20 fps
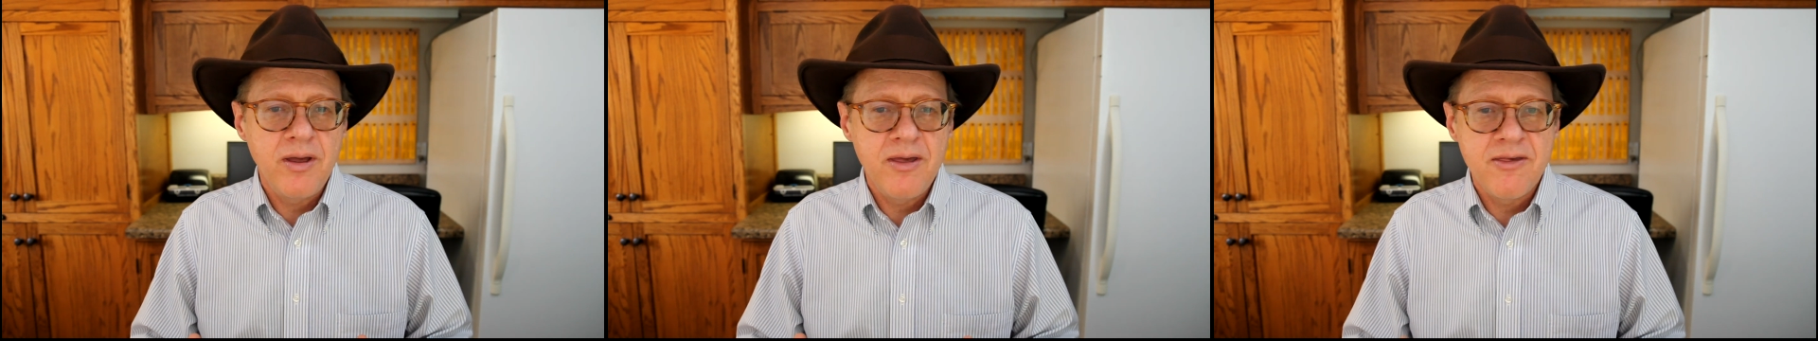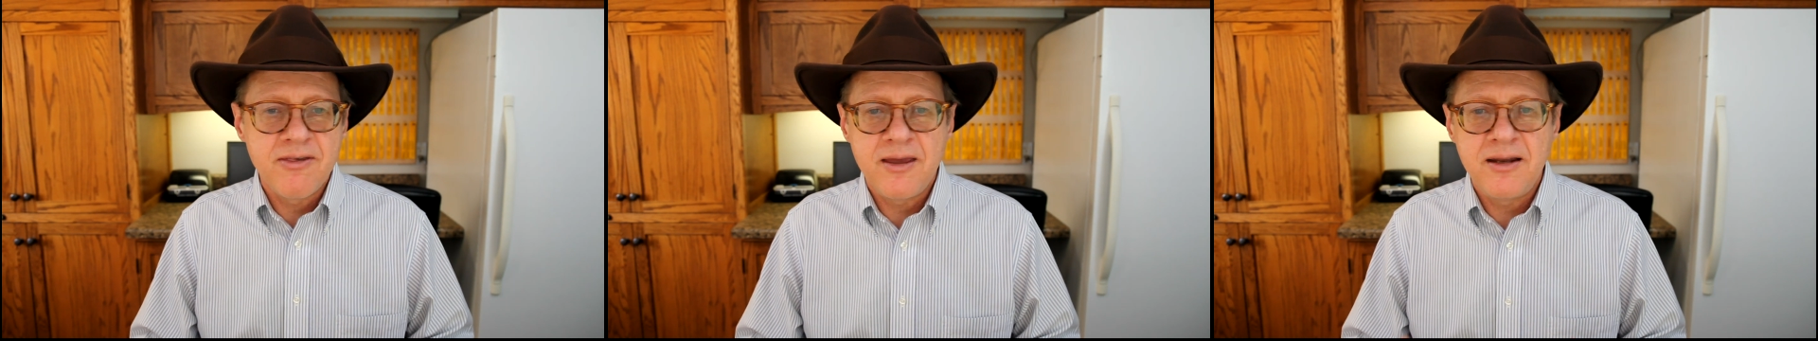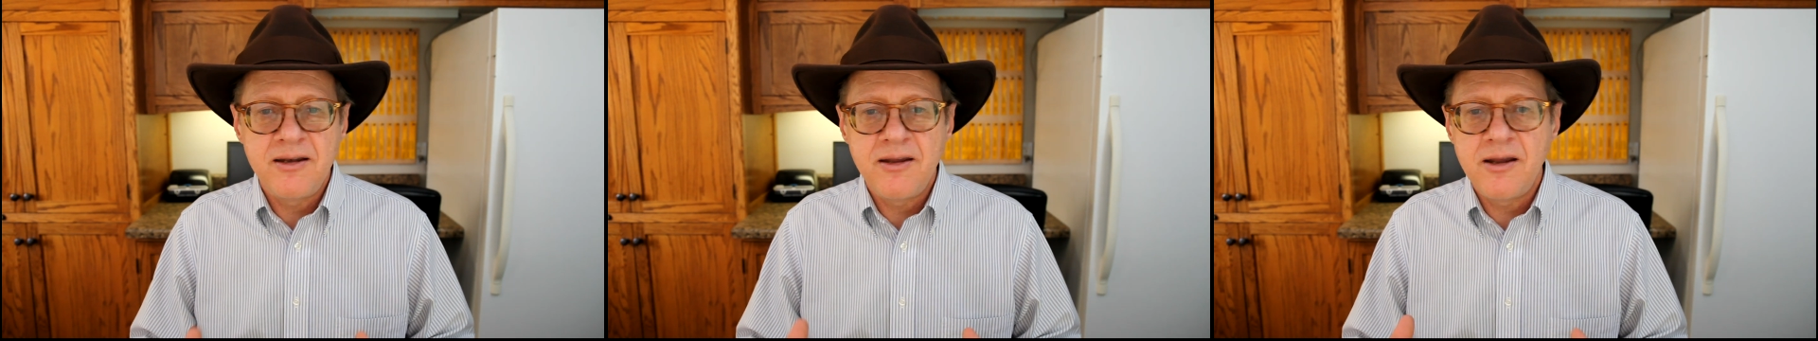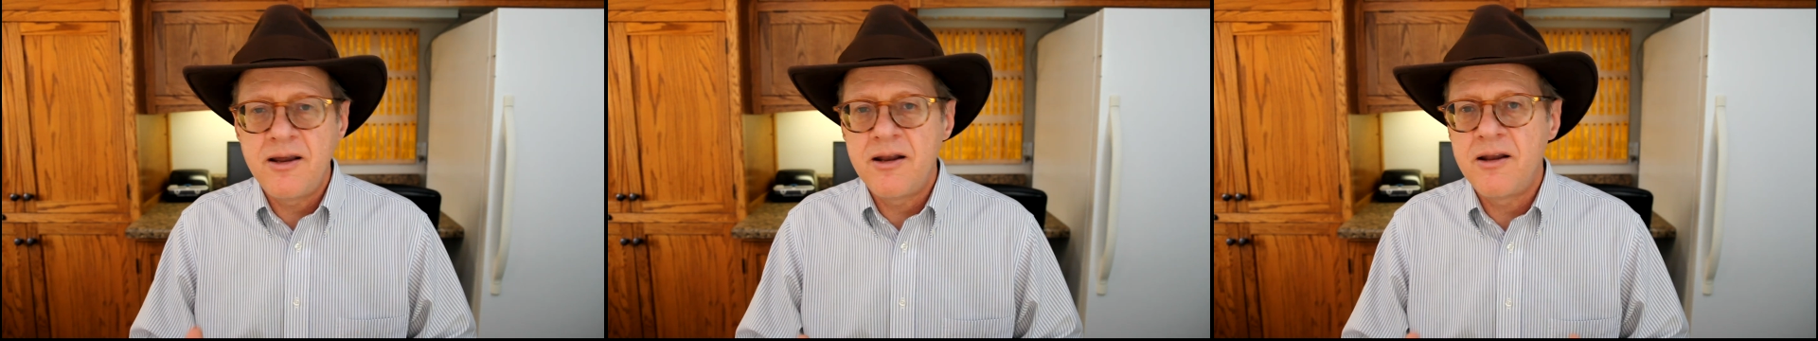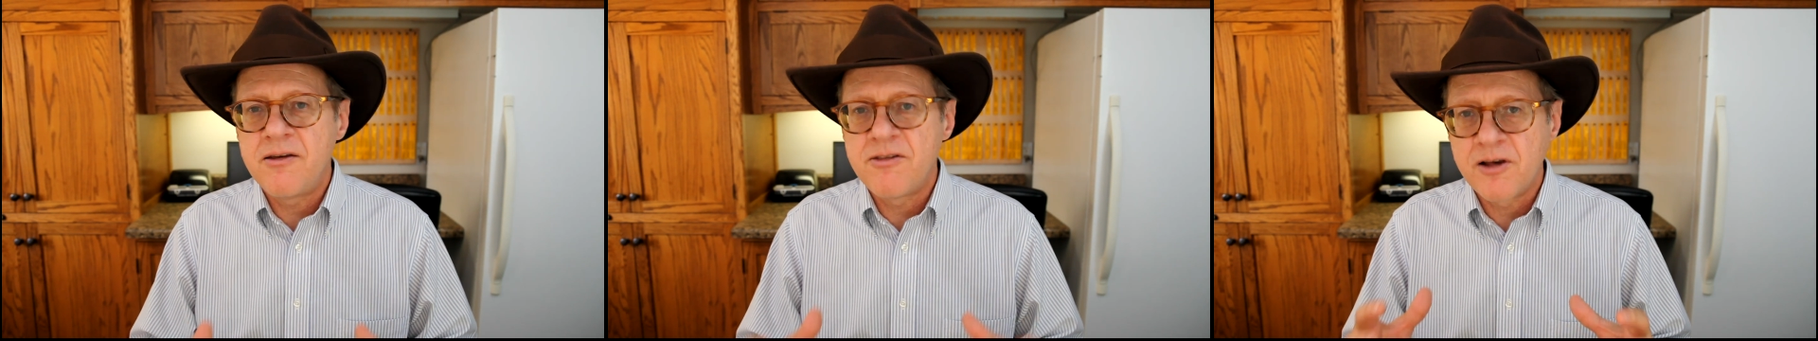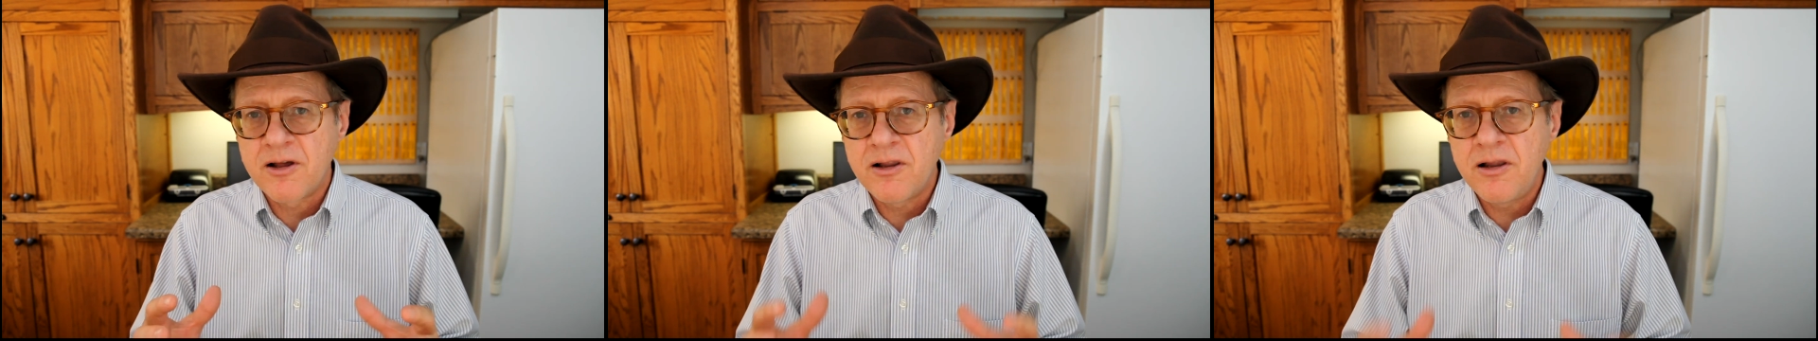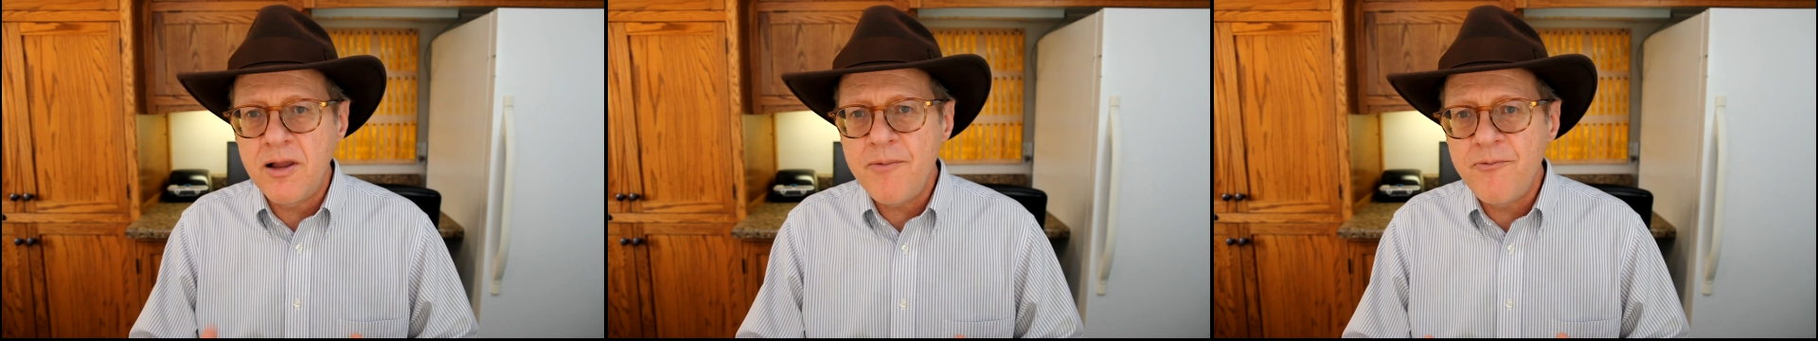is they did it
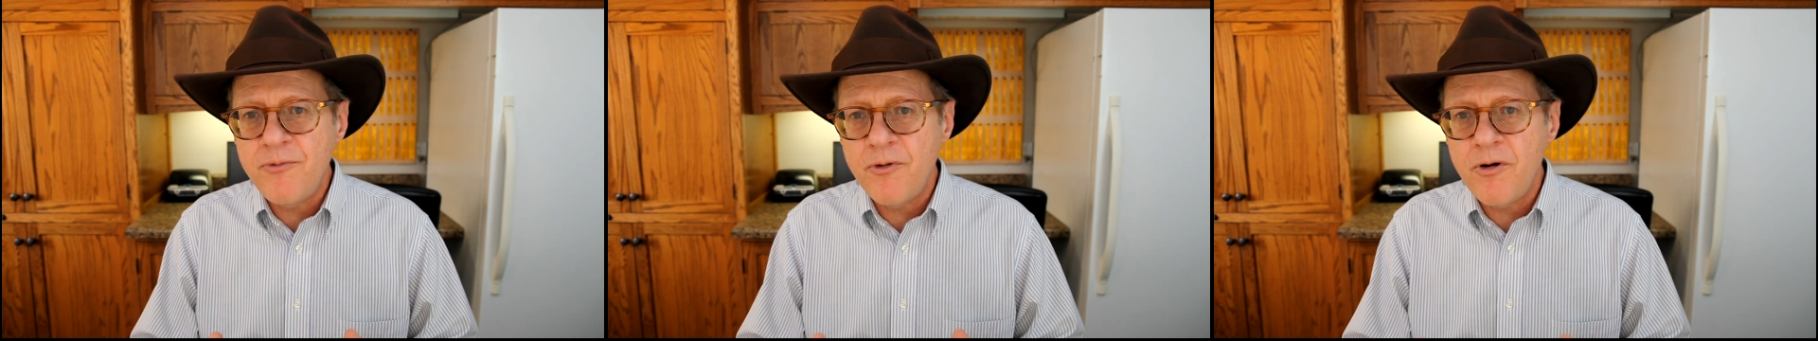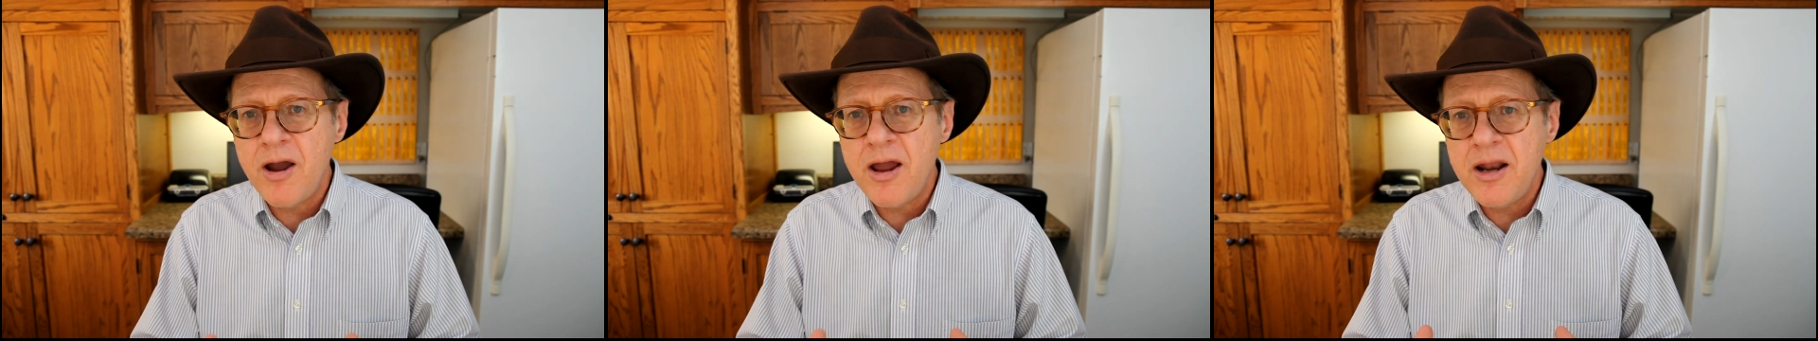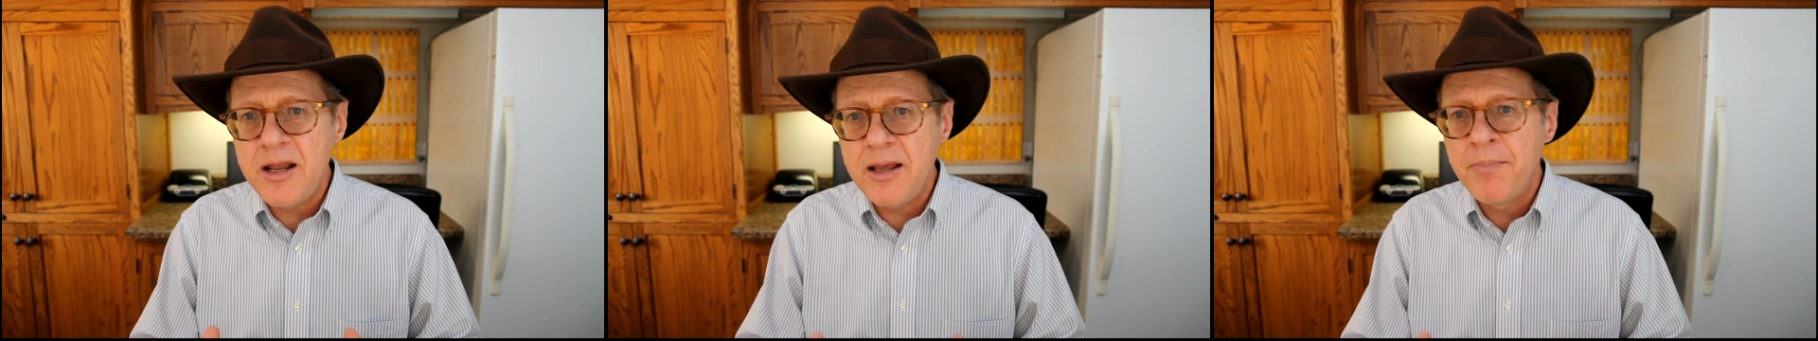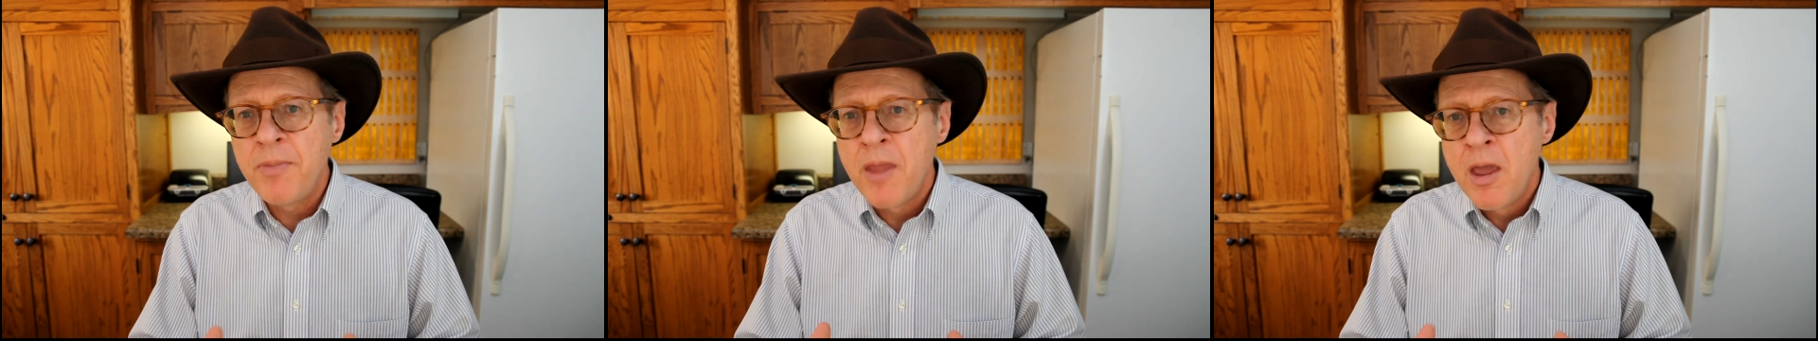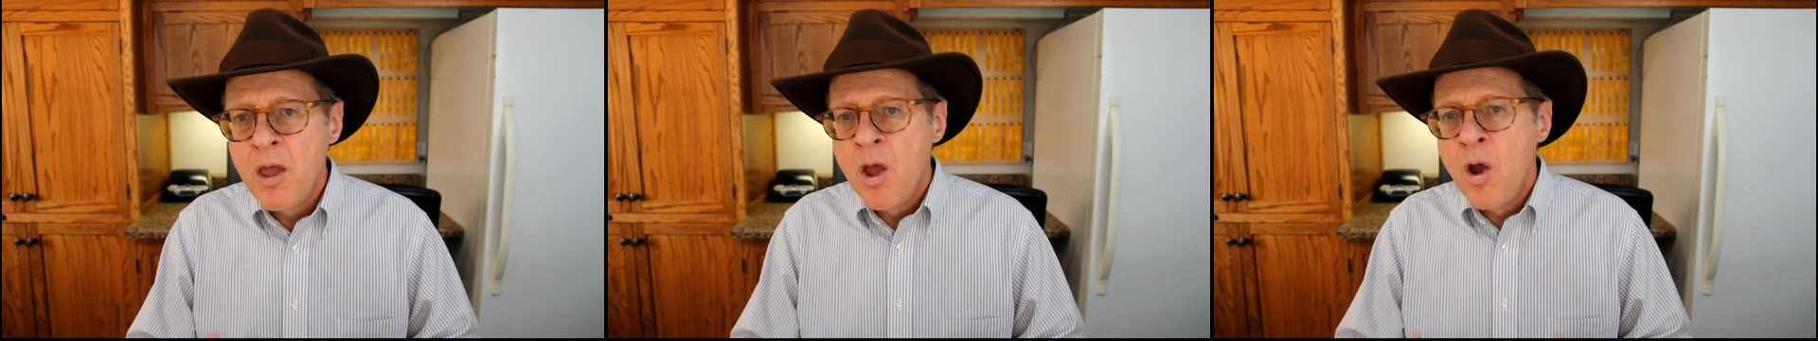as a club variety